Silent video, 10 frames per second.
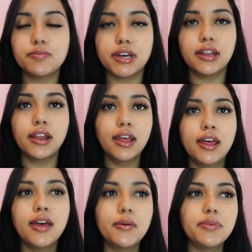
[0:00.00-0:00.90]
But
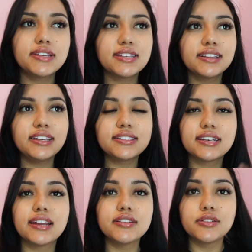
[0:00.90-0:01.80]
basically, to
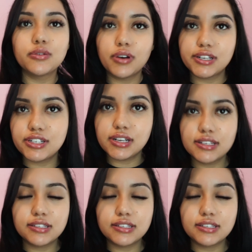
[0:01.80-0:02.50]
get into the questions,